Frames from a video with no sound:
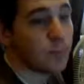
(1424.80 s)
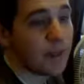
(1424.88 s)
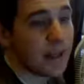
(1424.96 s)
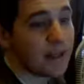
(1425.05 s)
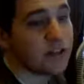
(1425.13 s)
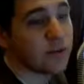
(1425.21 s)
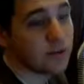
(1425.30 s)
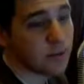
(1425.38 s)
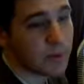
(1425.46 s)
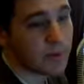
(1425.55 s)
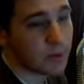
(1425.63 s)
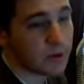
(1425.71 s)
to the page to
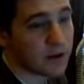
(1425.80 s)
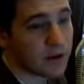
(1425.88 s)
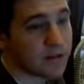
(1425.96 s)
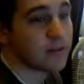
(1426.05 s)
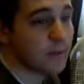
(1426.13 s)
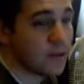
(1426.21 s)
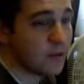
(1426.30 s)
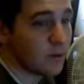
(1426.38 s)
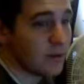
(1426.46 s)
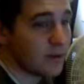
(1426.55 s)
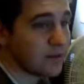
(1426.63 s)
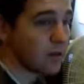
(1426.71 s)
submit the quiz. Submit the
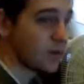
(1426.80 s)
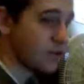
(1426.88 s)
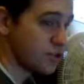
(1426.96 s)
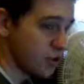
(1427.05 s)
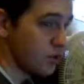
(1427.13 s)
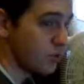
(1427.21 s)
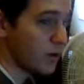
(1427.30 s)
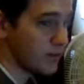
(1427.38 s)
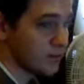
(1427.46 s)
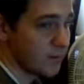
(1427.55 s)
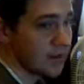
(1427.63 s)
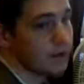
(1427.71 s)
quiz. Are you sure you want
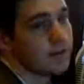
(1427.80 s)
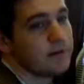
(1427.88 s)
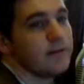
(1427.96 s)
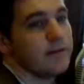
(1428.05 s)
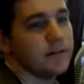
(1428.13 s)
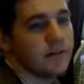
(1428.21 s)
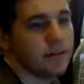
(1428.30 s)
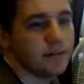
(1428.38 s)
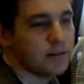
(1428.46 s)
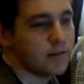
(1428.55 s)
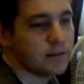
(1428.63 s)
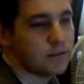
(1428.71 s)
to submit it?
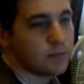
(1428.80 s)
It's just